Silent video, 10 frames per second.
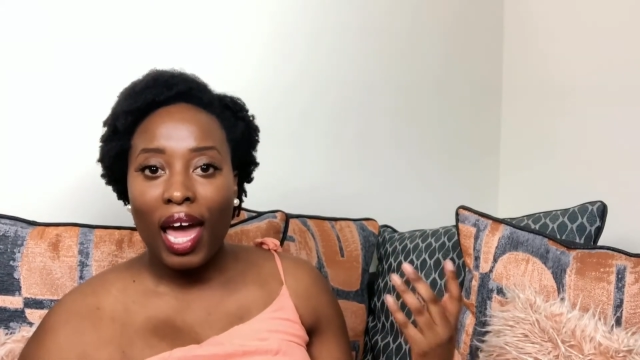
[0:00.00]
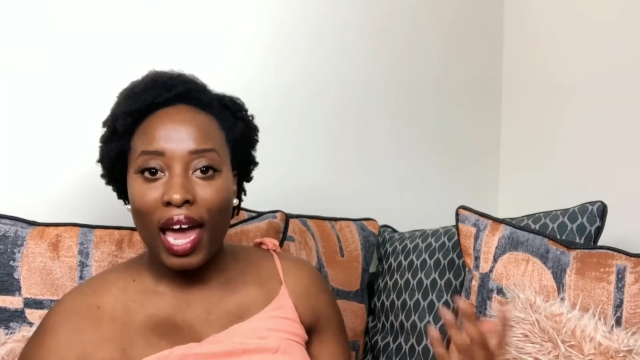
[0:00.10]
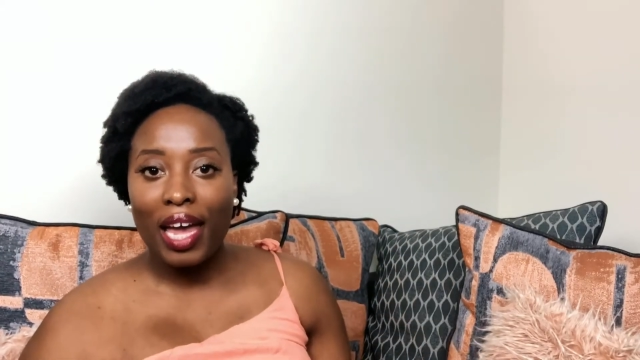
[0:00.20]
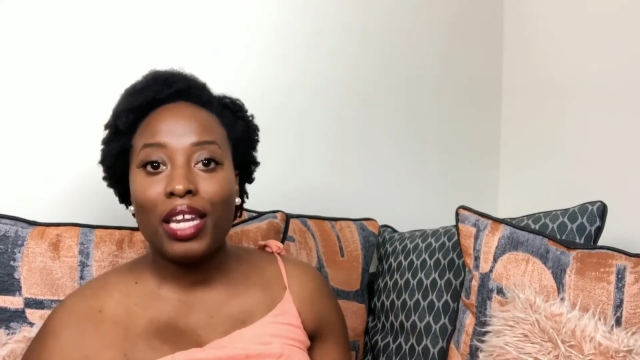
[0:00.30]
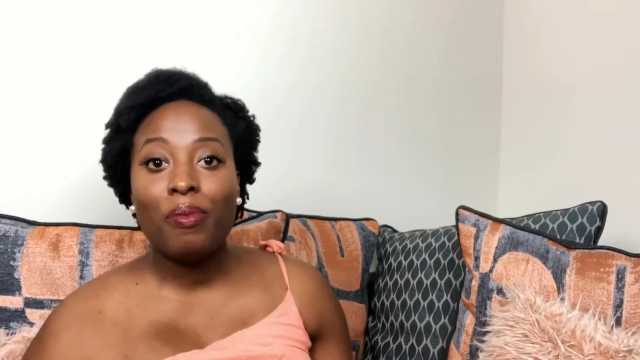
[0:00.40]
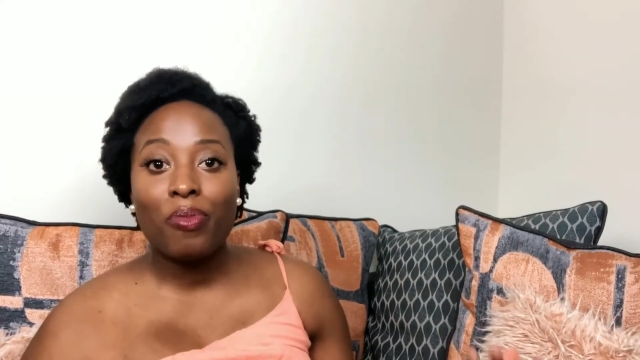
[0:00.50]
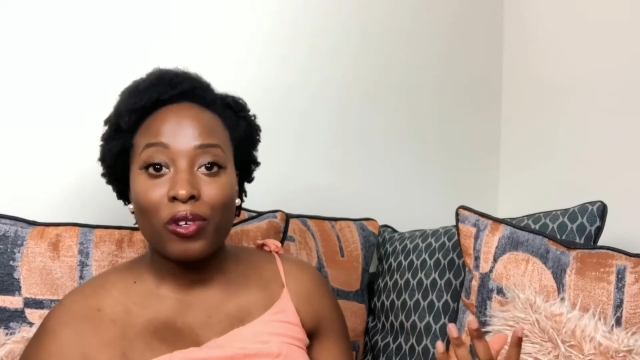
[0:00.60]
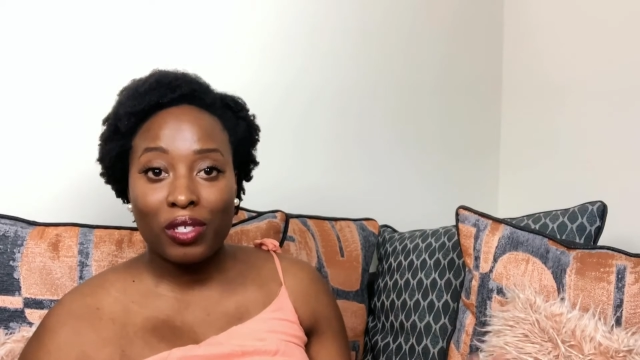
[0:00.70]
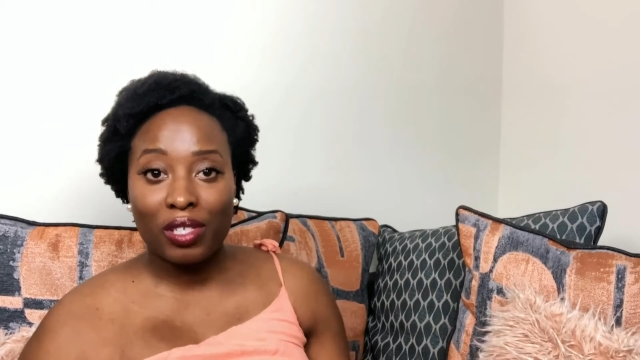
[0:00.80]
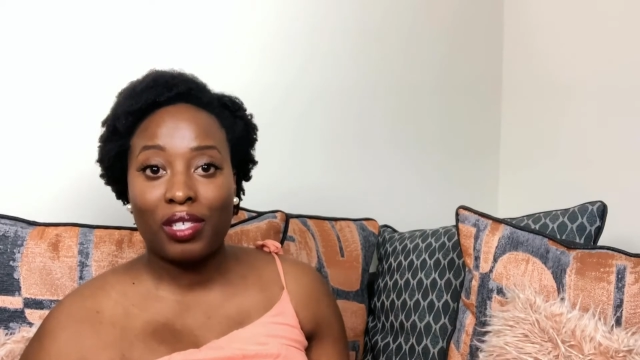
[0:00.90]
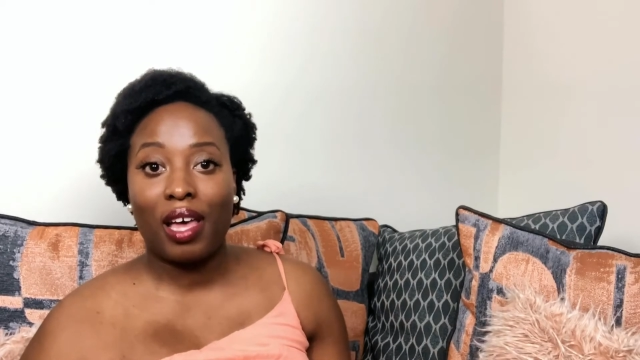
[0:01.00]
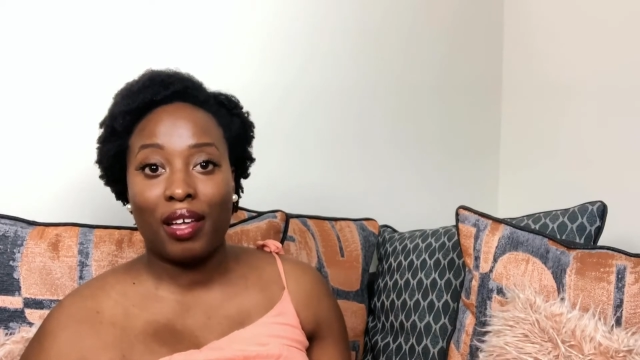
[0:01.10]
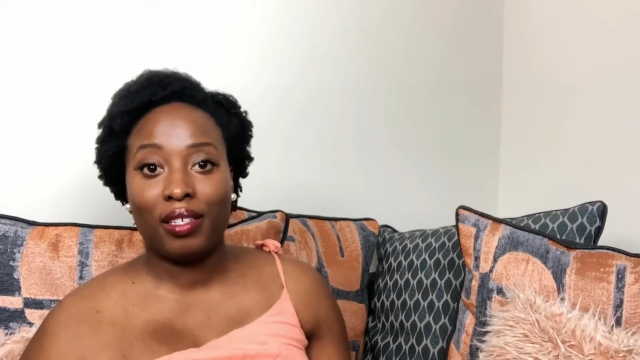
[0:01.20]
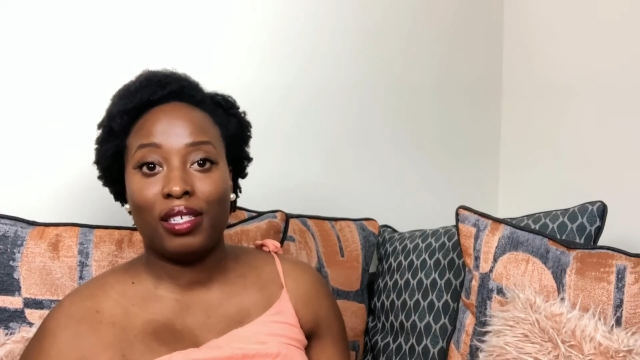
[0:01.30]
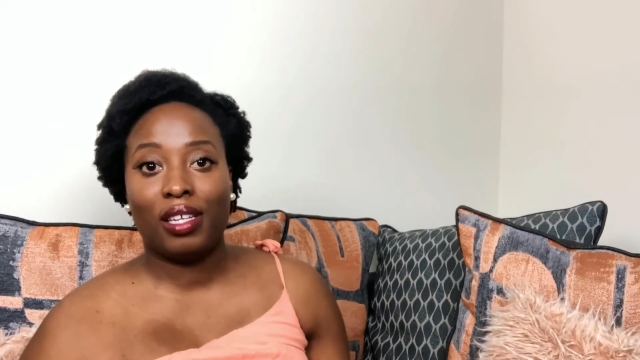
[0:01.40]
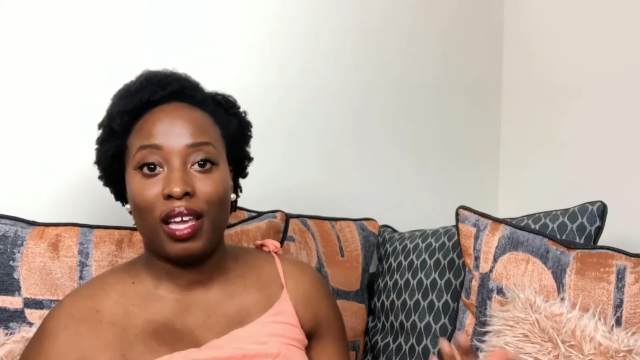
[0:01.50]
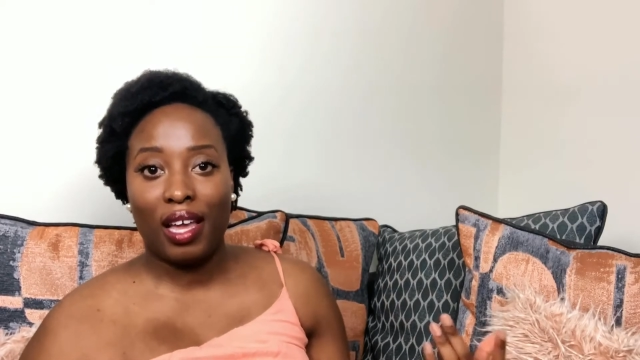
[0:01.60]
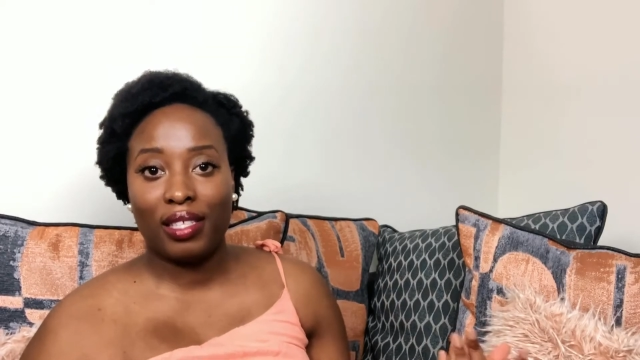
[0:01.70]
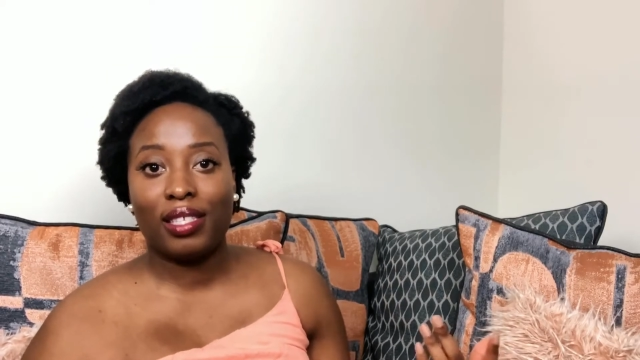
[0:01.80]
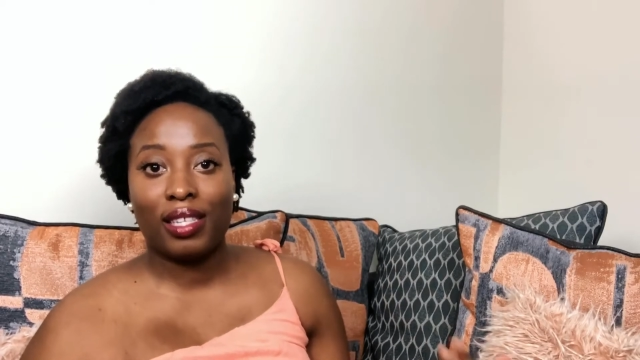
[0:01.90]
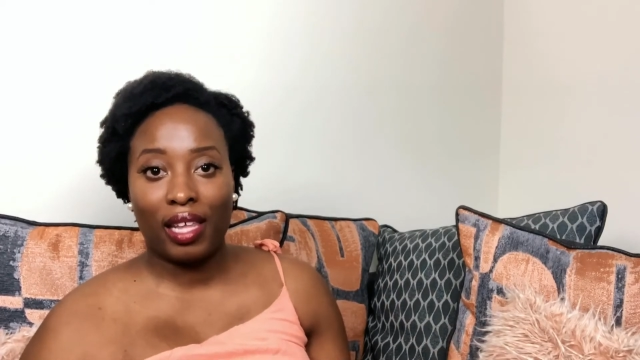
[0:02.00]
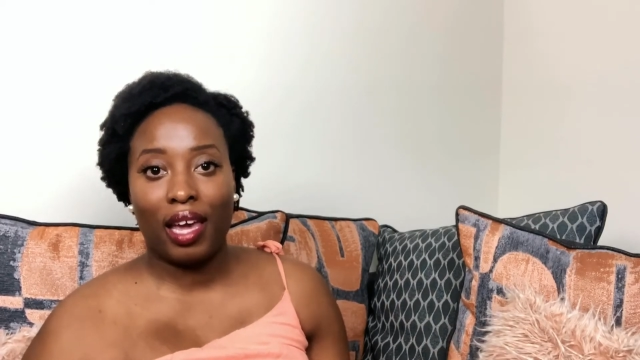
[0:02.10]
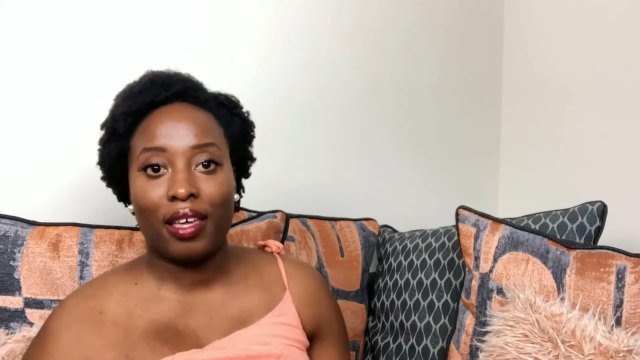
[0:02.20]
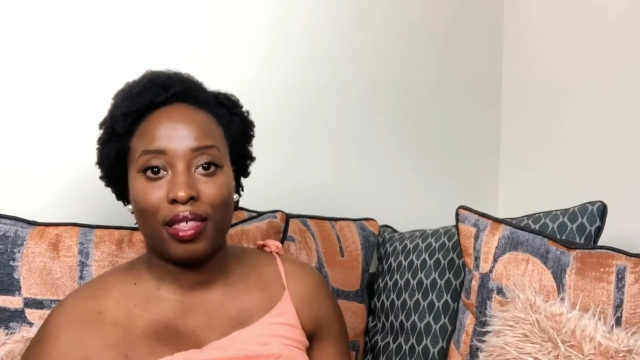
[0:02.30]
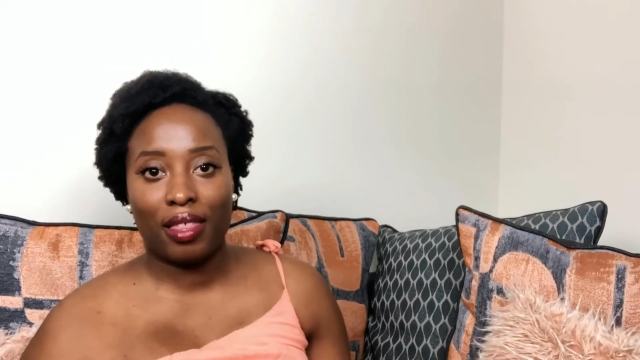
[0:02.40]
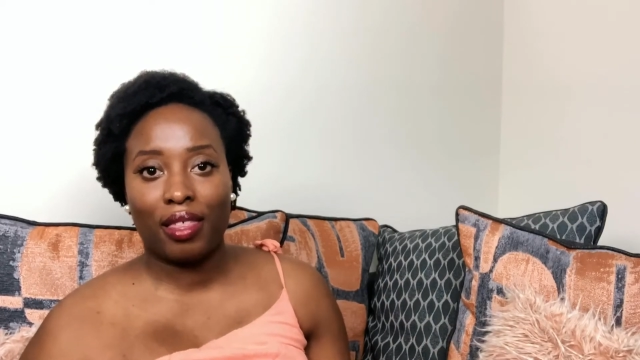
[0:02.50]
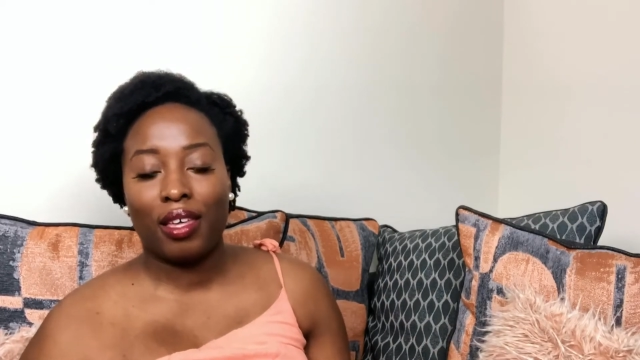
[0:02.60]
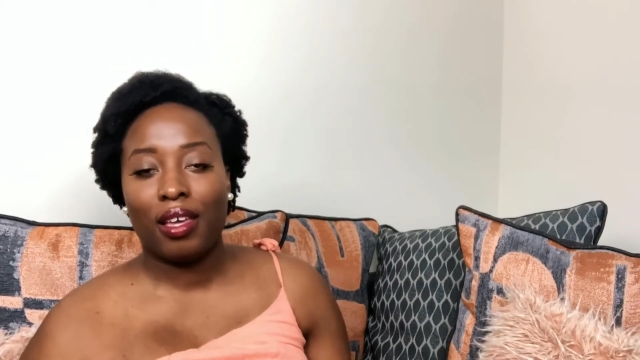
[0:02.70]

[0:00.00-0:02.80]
80% its length.